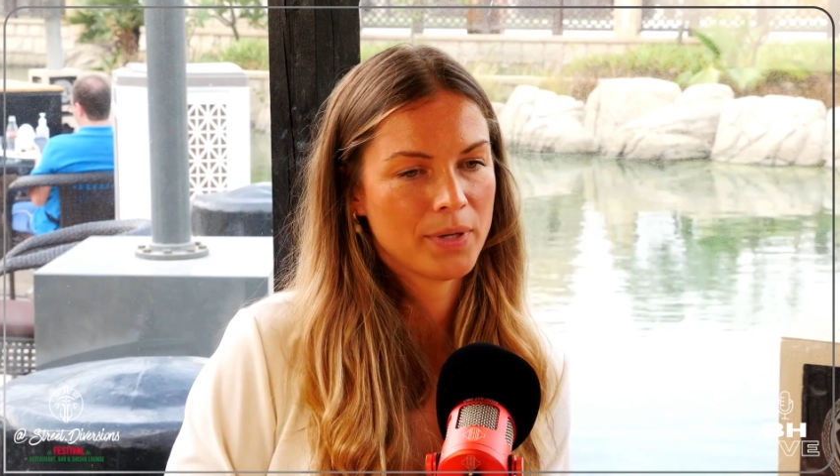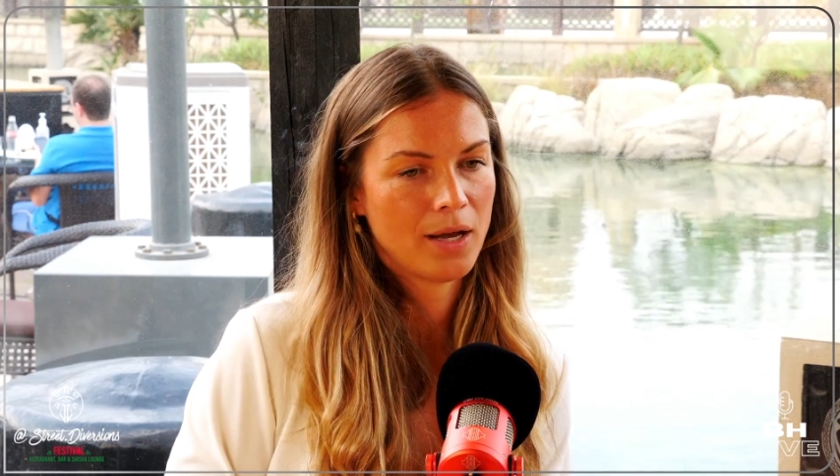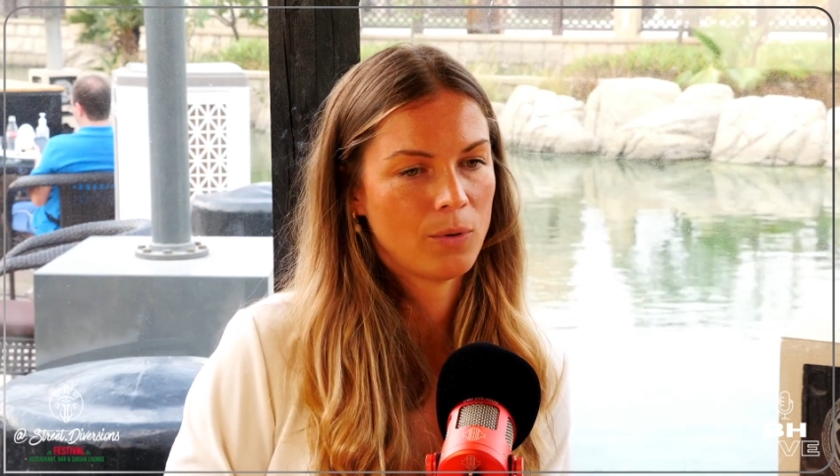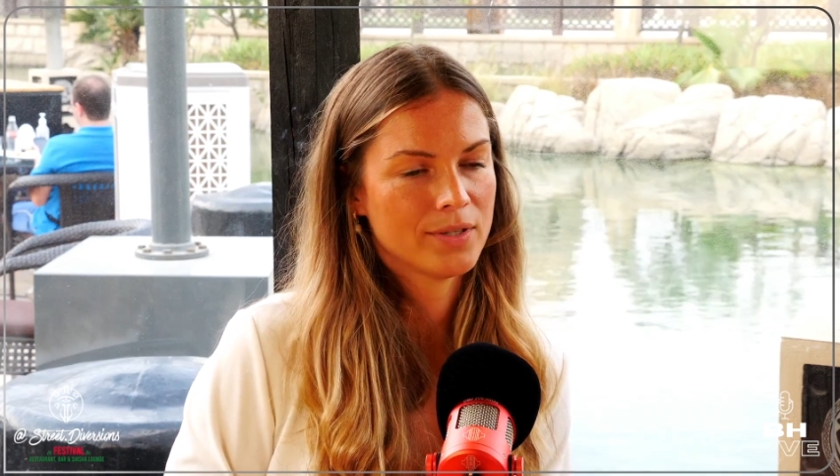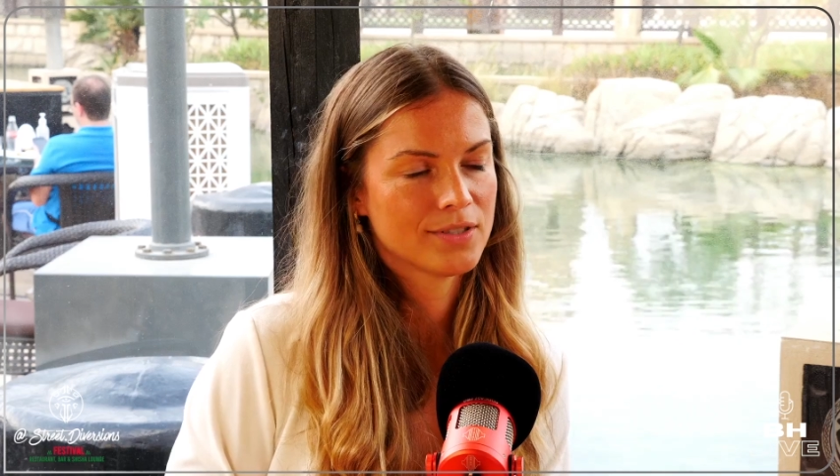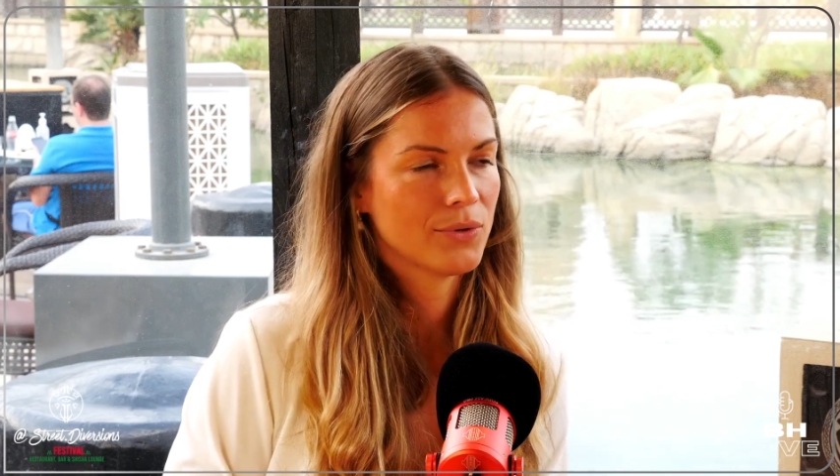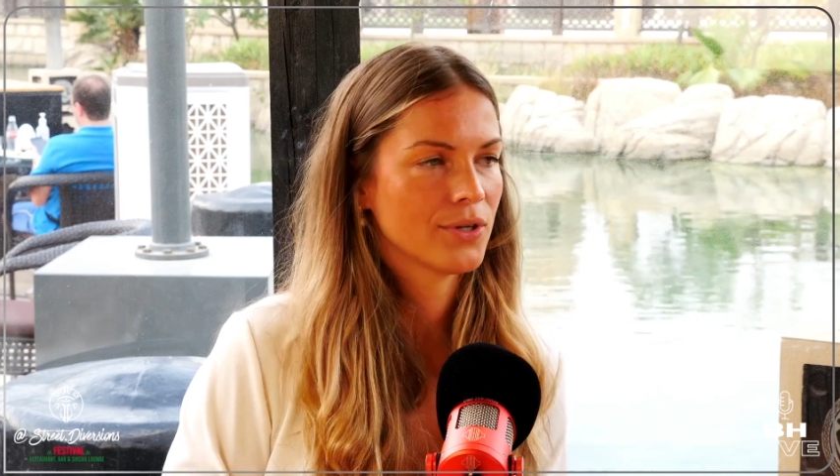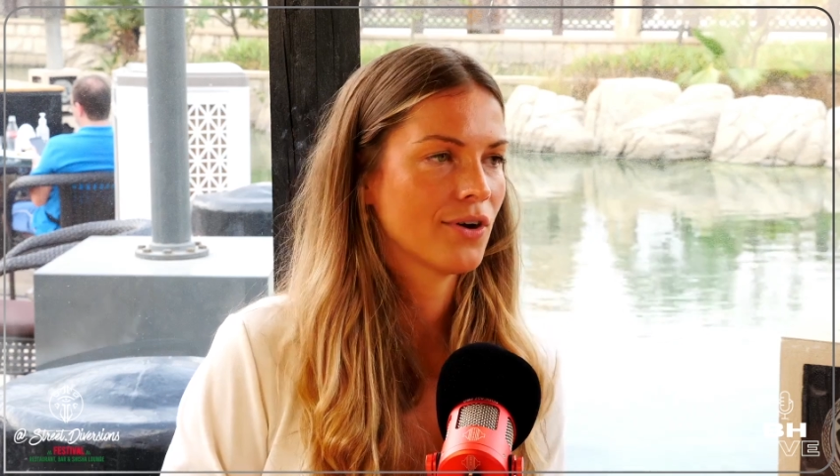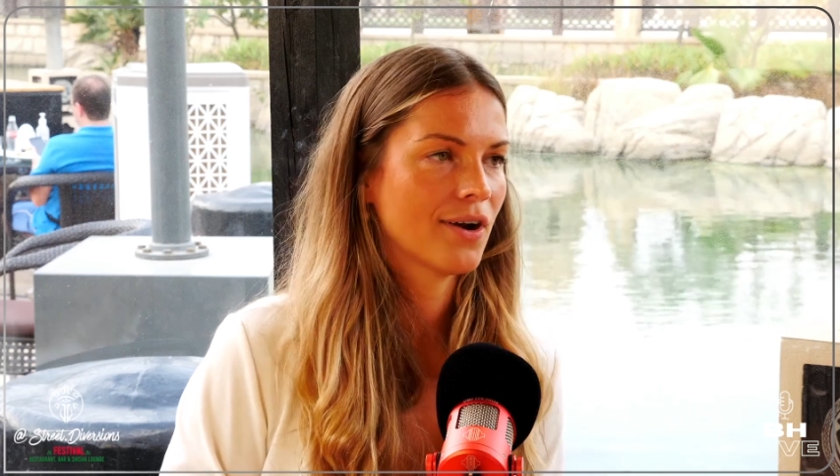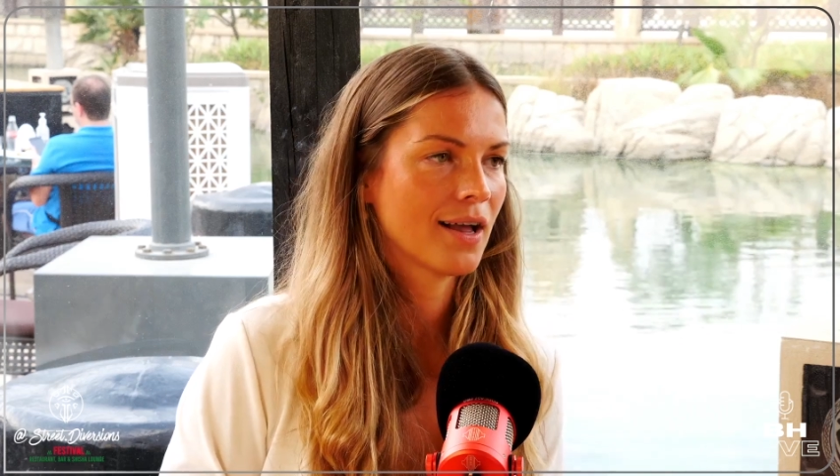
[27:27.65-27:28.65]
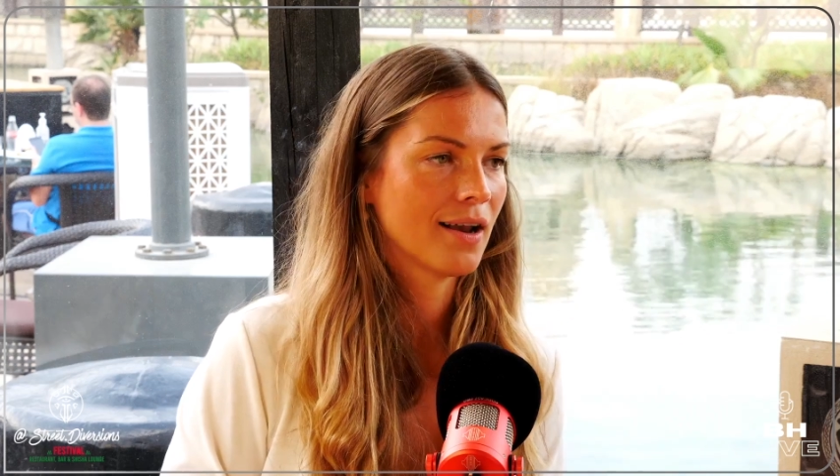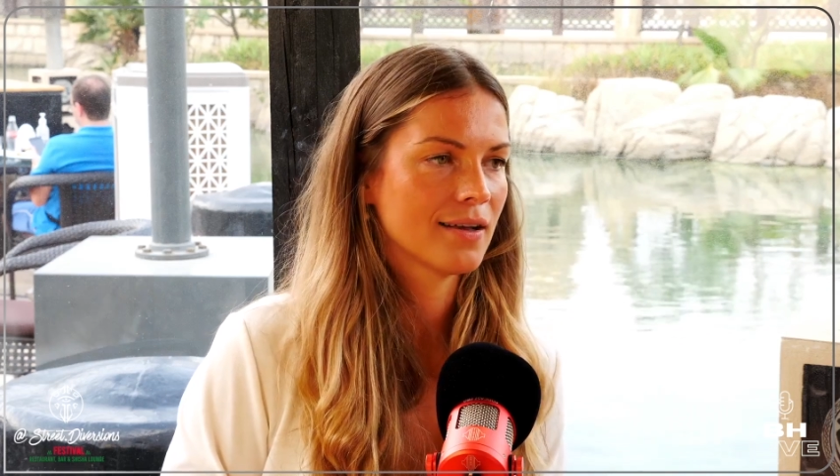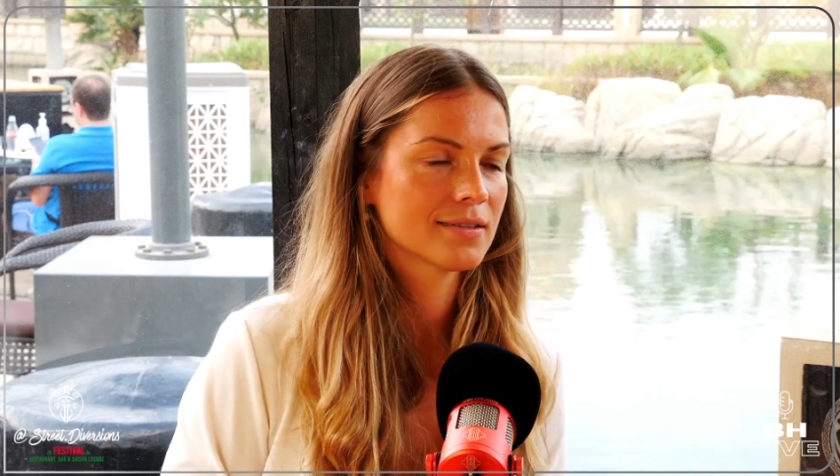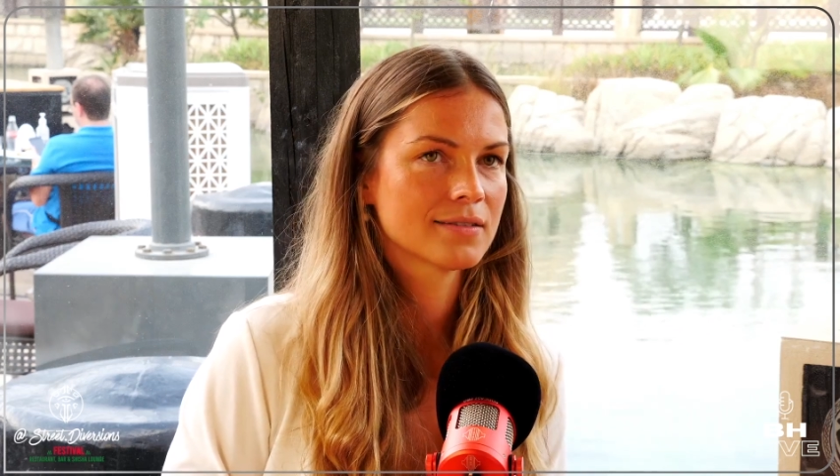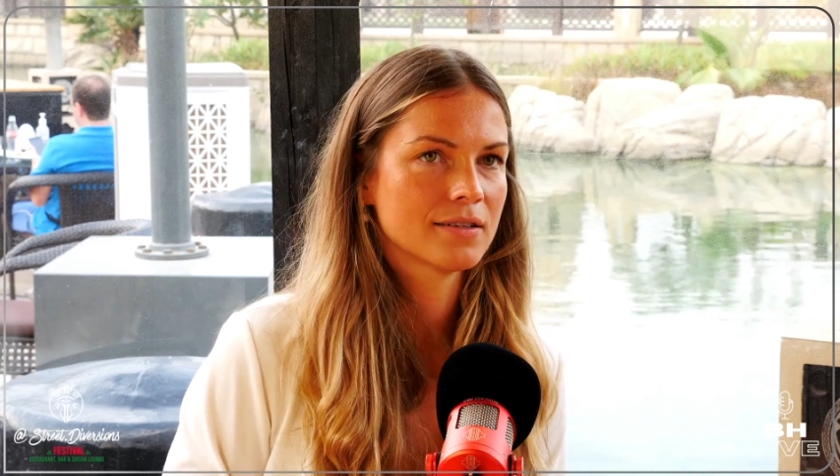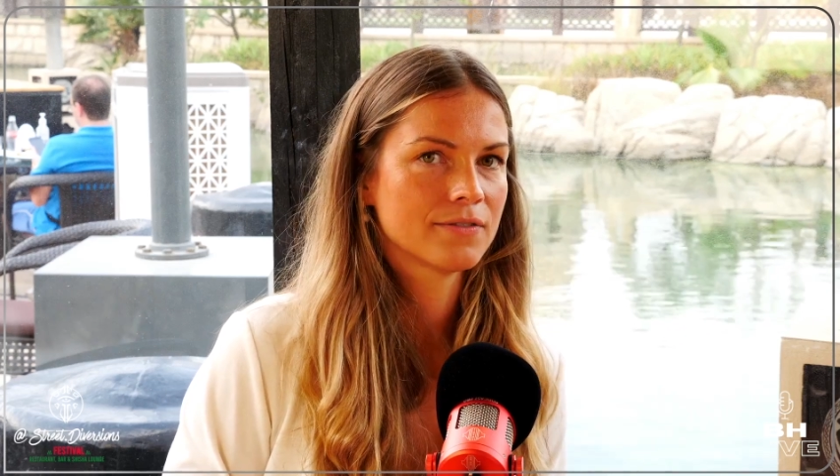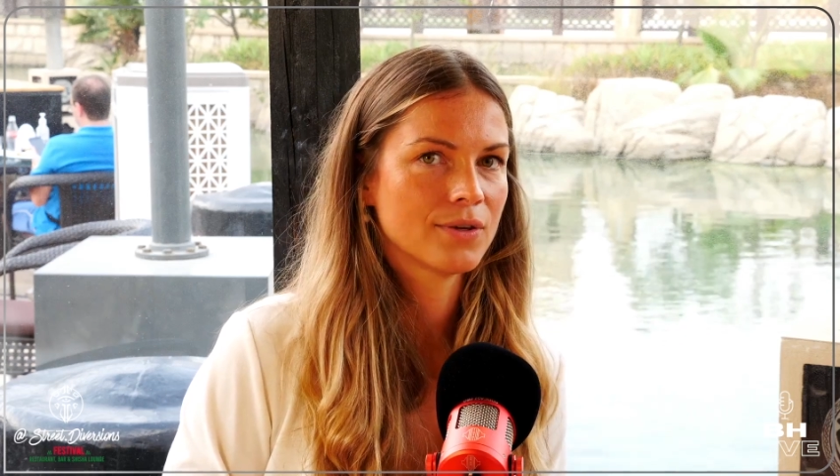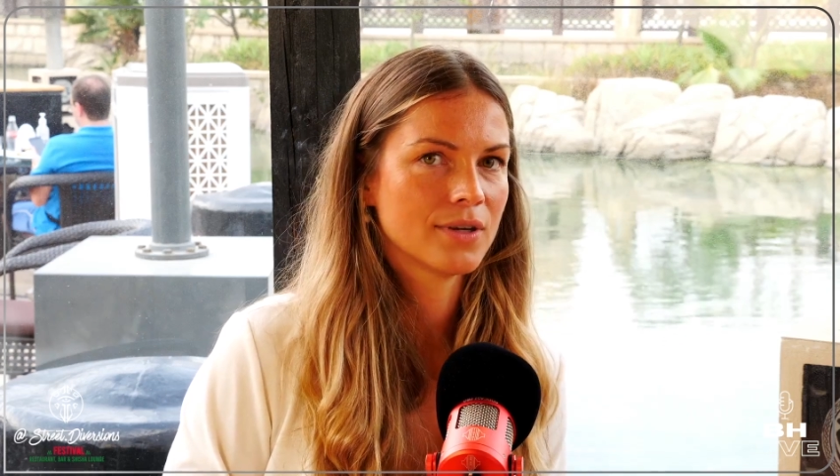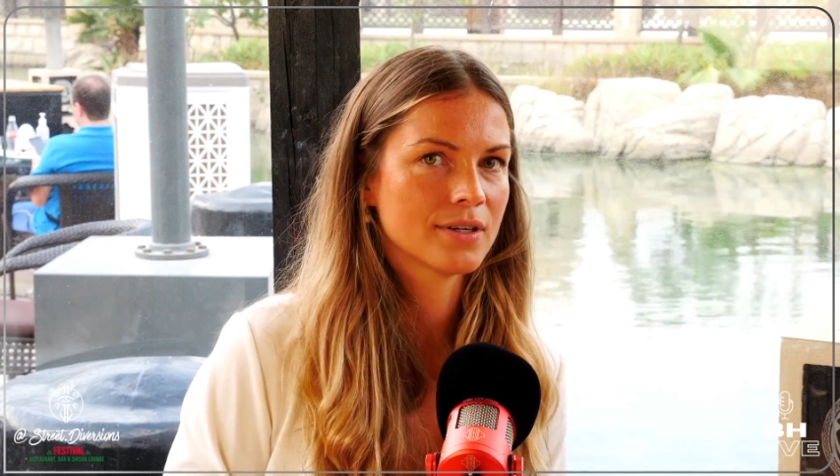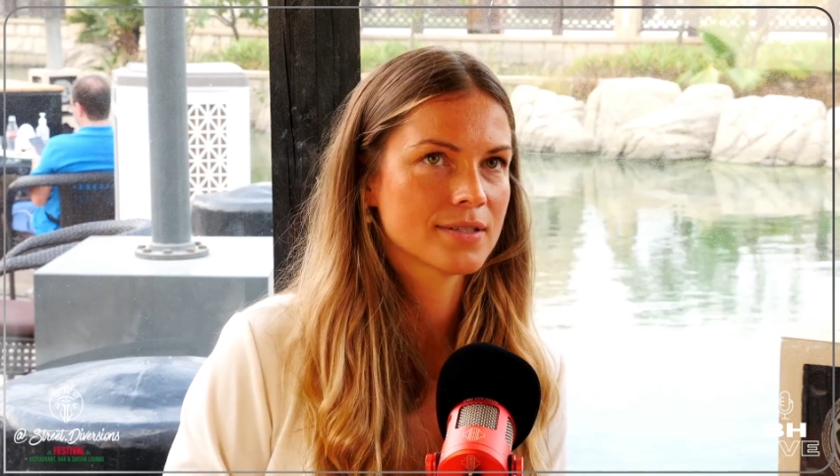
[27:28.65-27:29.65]
I went to a yoga class a few
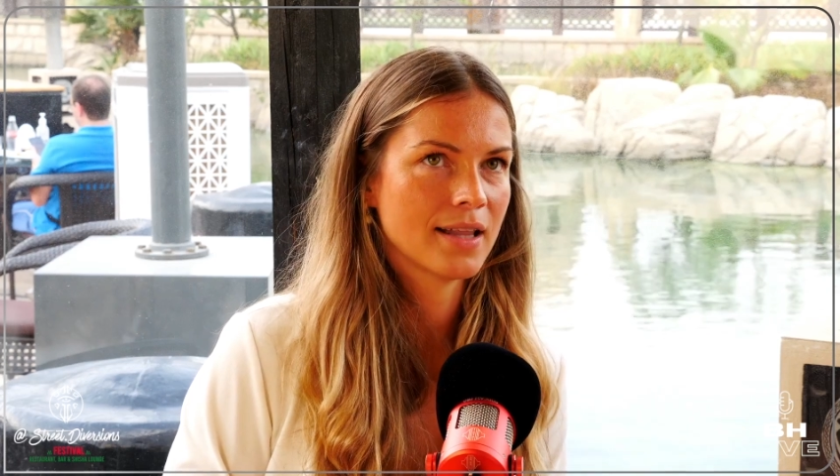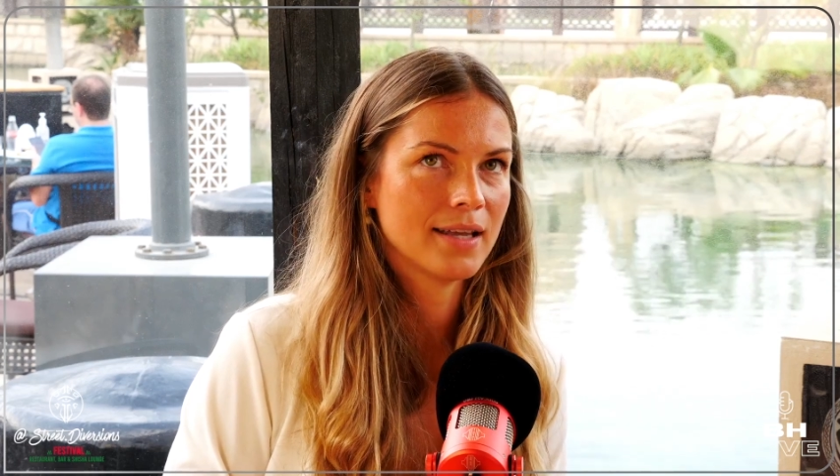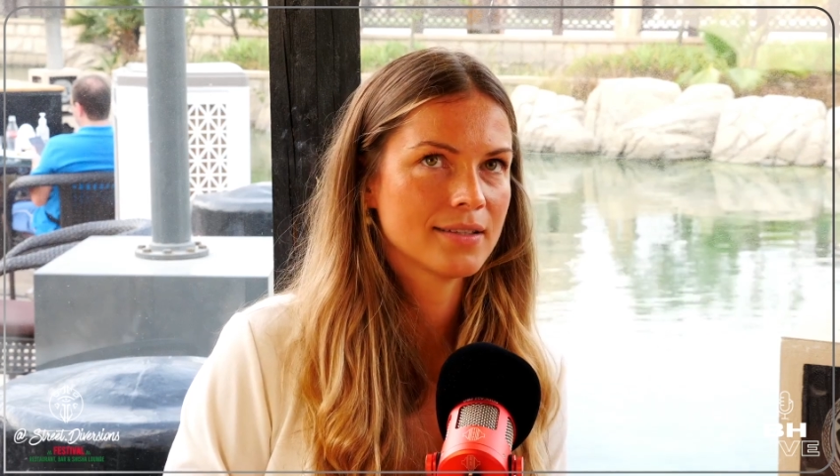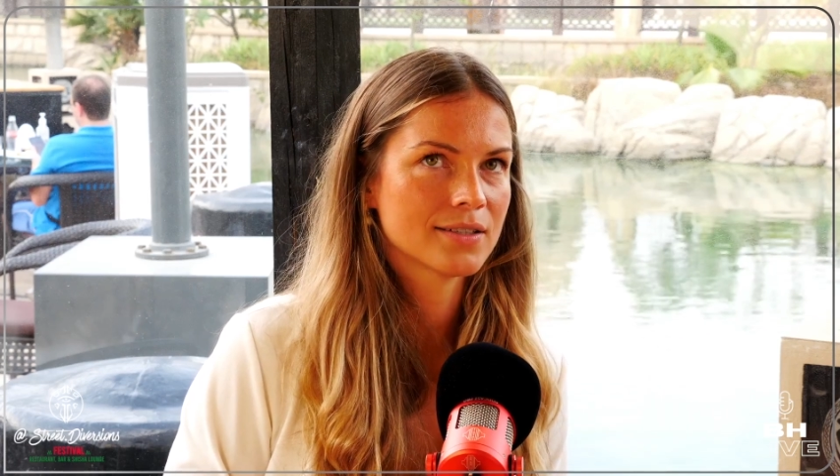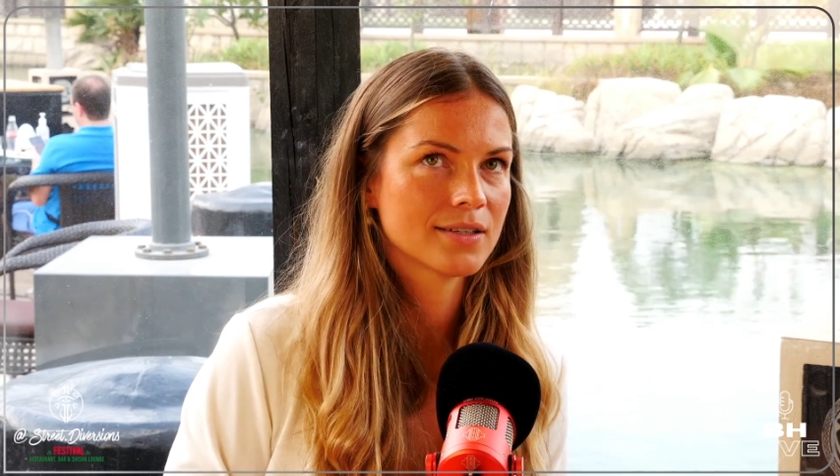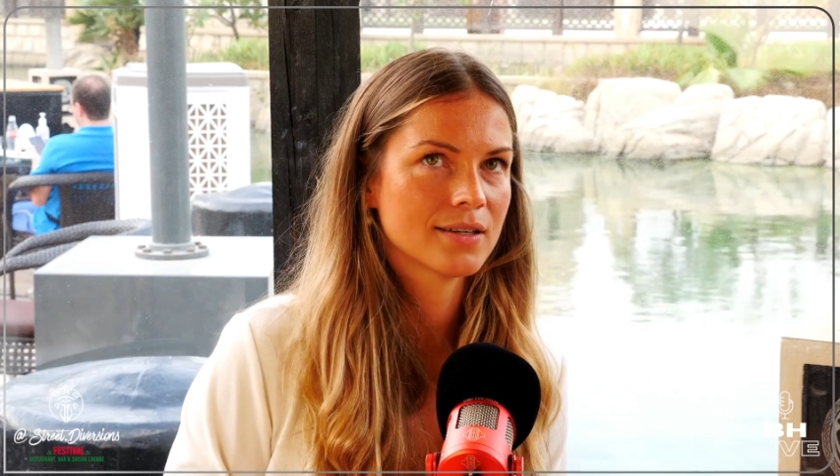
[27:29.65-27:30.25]
years later.